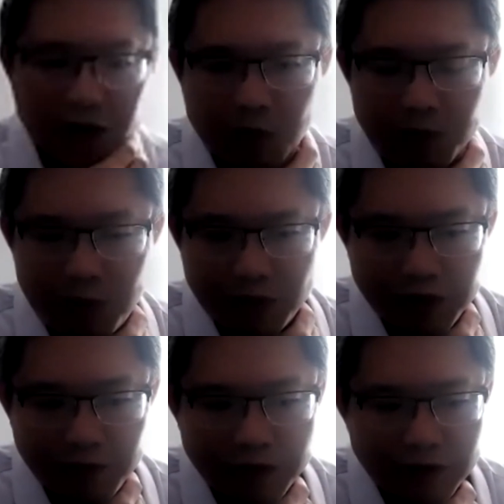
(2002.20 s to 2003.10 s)
one more
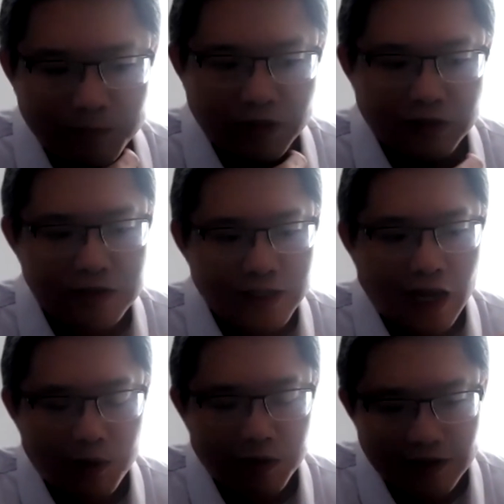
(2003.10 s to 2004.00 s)
thing, right? Because
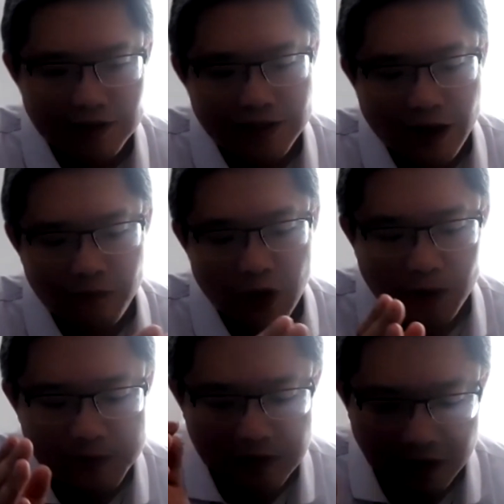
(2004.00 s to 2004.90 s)
nowadays
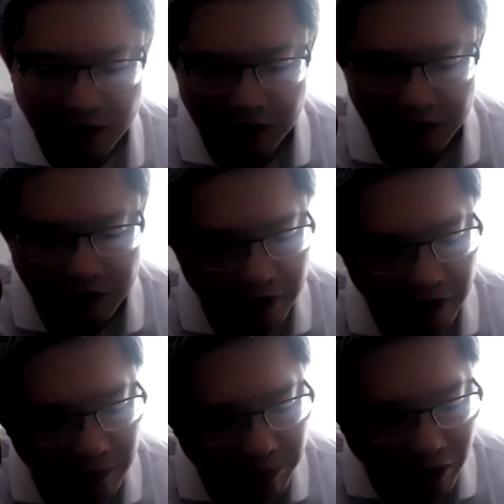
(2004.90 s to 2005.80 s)
DevOps
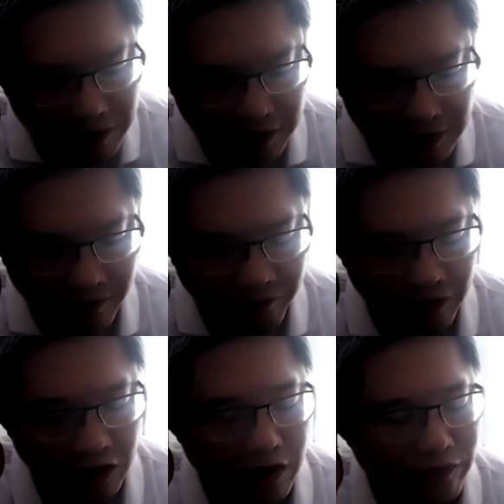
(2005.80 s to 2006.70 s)
process have
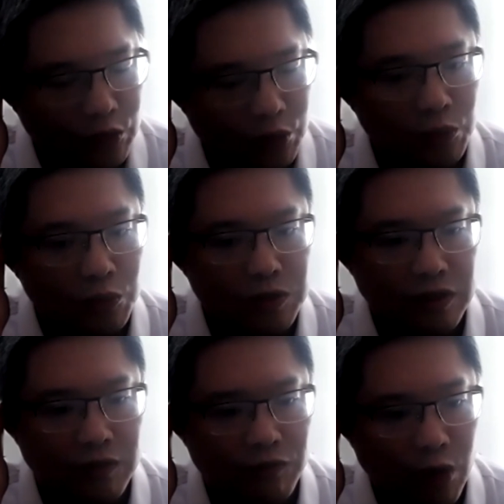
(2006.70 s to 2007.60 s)
a lot of tools
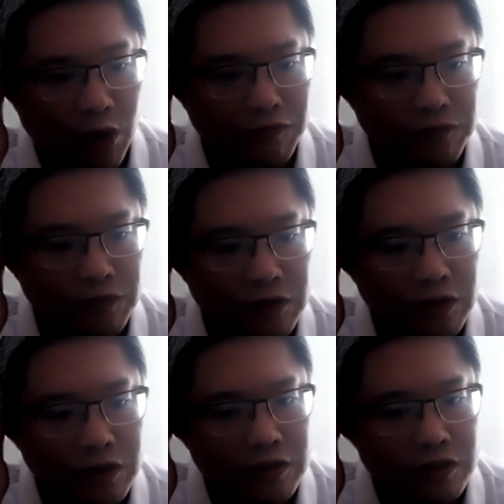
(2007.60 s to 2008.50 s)
involved.
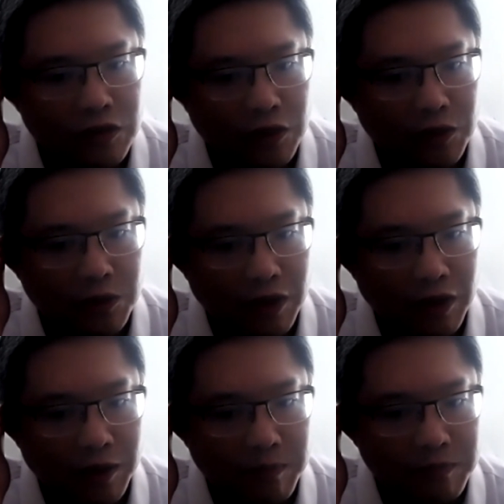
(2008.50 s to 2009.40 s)
So
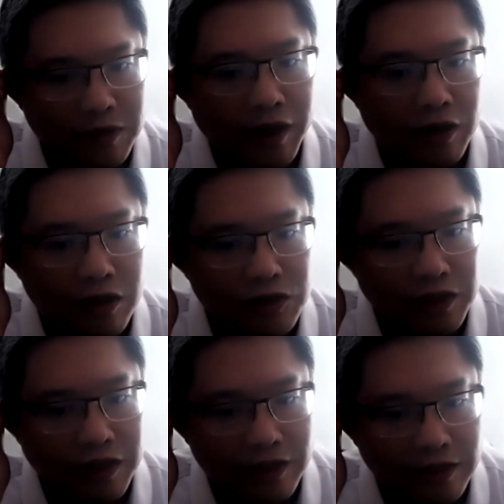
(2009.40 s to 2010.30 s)

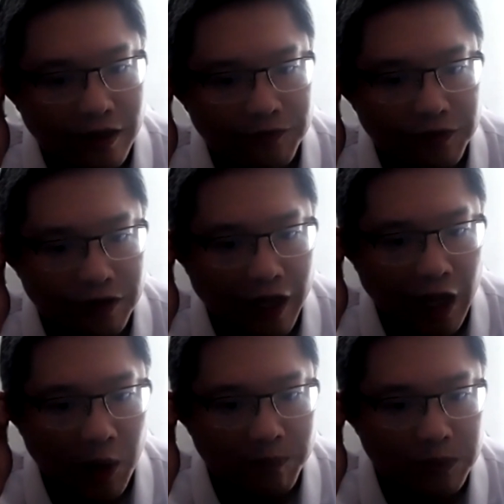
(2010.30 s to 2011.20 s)
technology can definitely
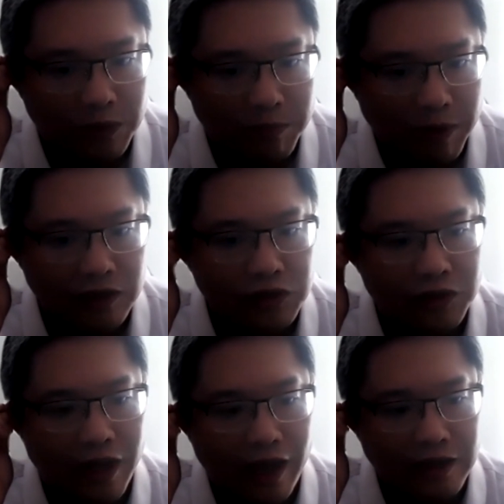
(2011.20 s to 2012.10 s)
help to manage
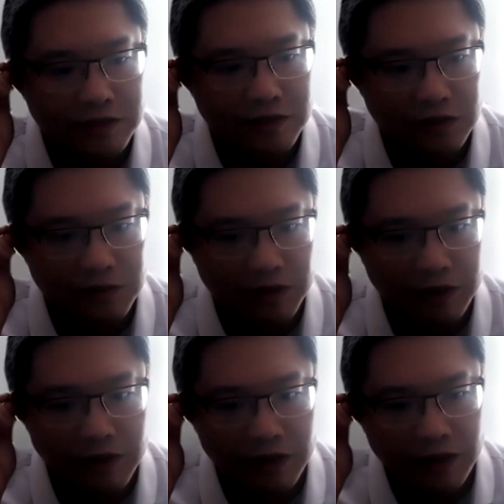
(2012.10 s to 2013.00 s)
the access,
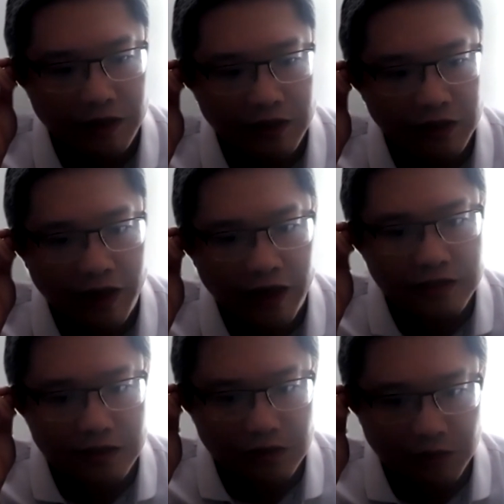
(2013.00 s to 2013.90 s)
right? And the
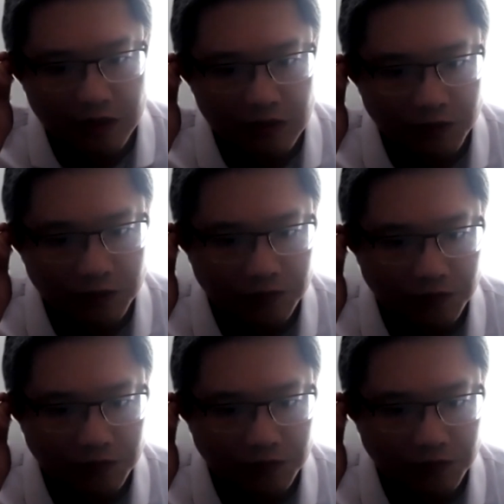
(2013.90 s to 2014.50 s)
access rights for